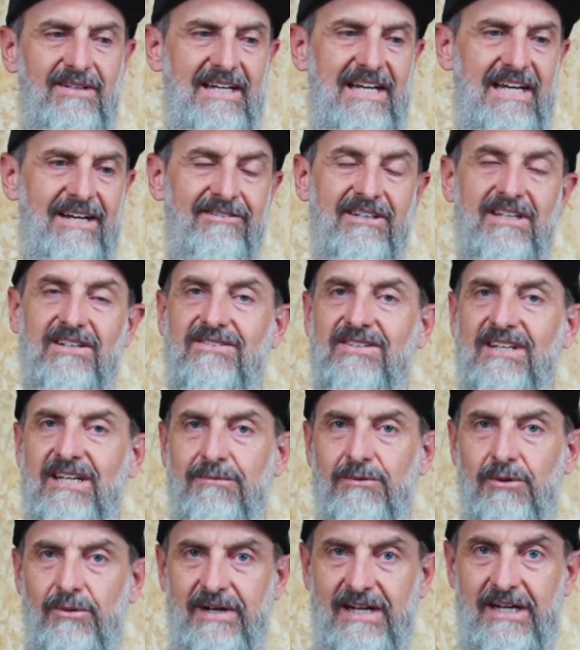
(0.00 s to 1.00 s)
having a
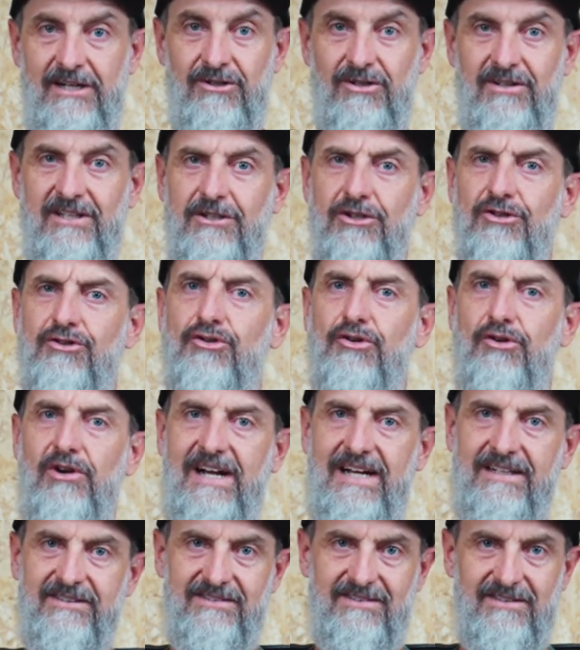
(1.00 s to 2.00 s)
team around you that you
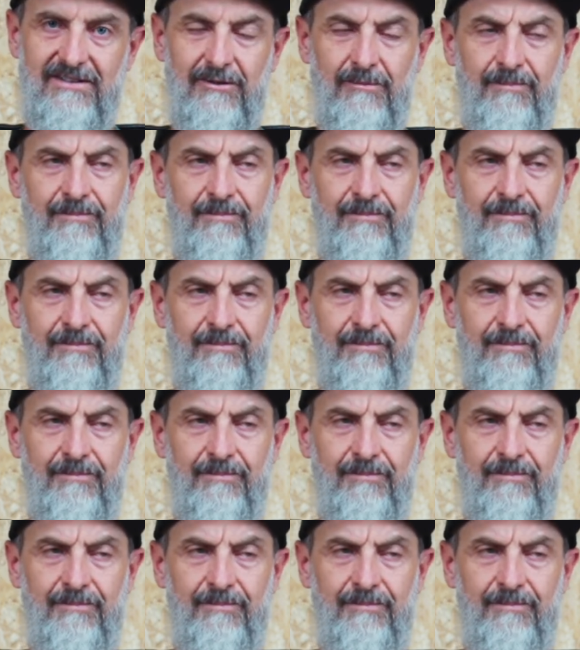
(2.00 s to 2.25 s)
trust.